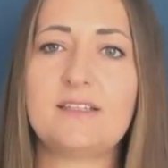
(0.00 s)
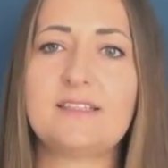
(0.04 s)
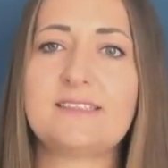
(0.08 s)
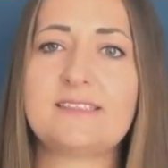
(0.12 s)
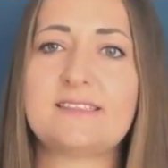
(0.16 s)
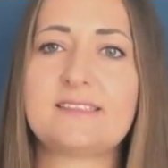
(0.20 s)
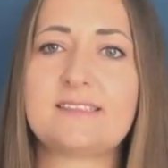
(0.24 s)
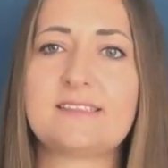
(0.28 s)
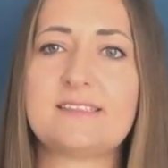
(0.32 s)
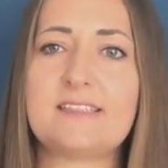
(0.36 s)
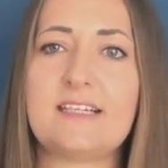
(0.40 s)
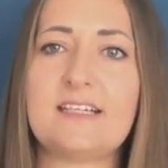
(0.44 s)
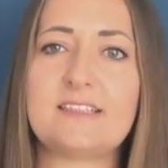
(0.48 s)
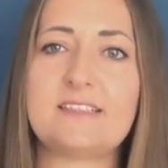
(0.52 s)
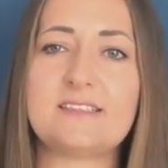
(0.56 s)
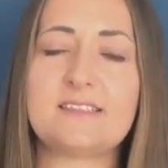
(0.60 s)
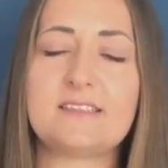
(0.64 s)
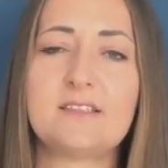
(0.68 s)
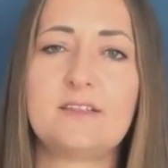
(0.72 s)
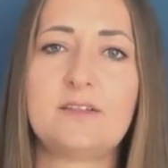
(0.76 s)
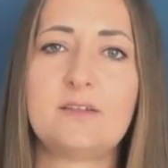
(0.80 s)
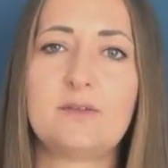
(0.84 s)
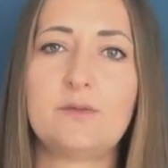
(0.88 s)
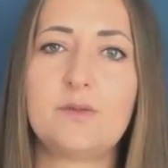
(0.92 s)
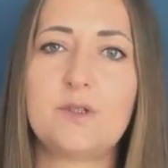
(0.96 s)
is
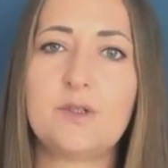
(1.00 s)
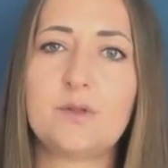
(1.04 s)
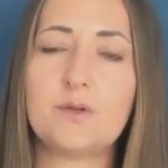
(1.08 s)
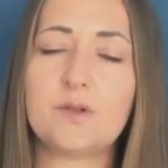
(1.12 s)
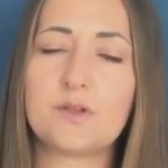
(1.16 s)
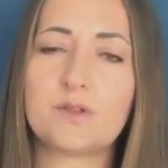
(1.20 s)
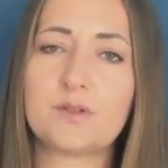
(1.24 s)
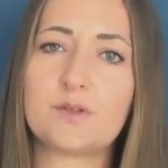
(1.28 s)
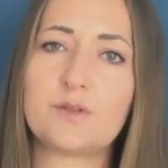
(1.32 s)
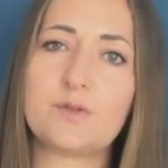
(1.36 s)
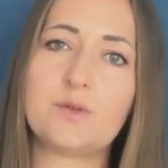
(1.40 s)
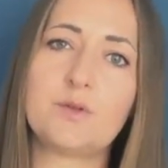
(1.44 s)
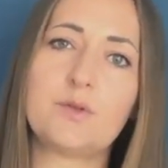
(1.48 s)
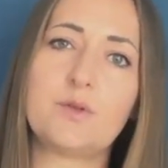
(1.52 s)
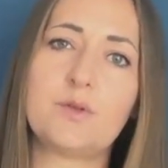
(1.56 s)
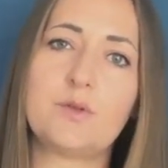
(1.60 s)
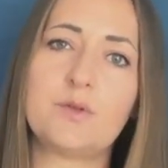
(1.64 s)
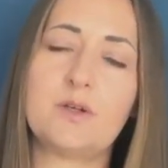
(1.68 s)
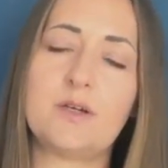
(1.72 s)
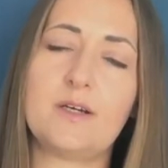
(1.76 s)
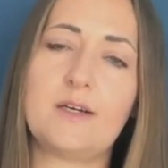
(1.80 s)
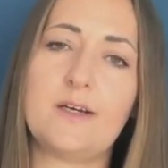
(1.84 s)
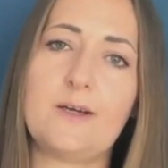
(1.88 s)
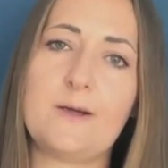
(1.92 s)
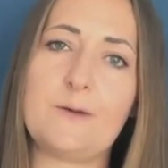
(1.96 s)
that we want
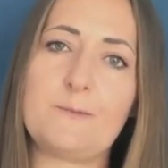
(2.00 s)
to